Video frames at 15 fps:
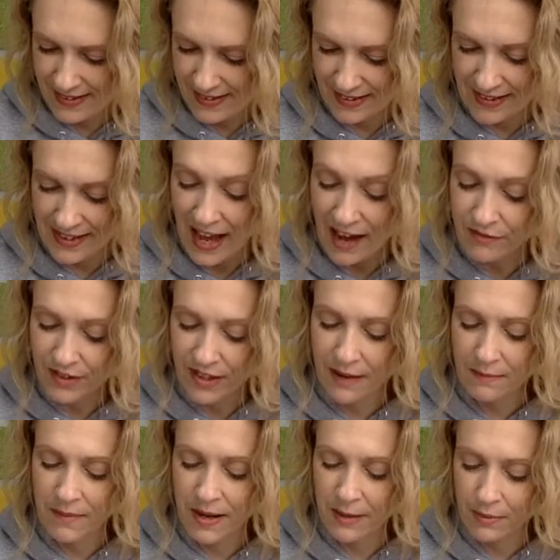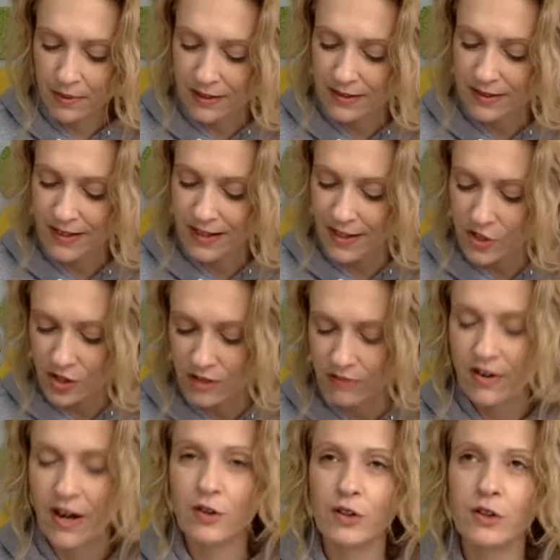laughing at my pronunciation of
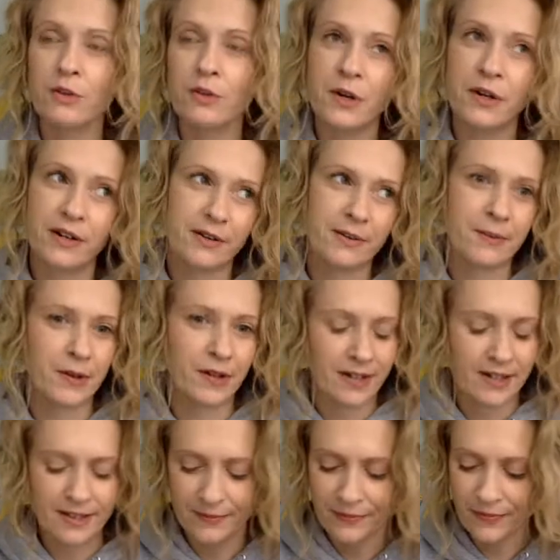arugumari.